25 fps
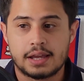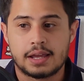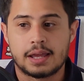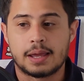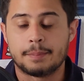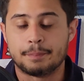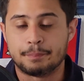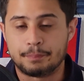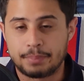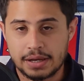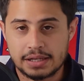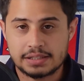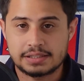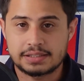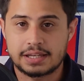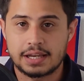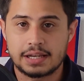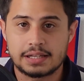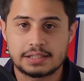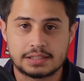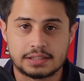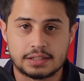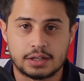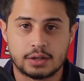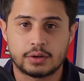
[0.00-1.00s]
In best
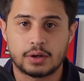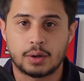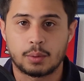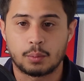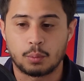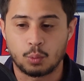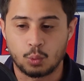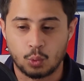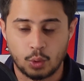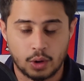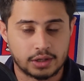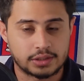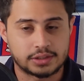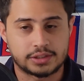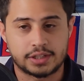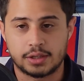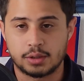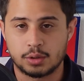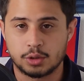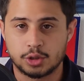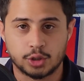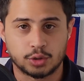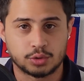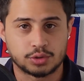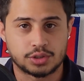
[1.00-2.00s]
case scenario, I would want
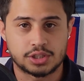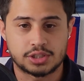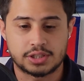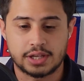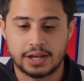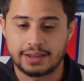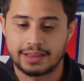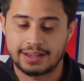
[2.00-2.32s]
Daniel Jones to stay.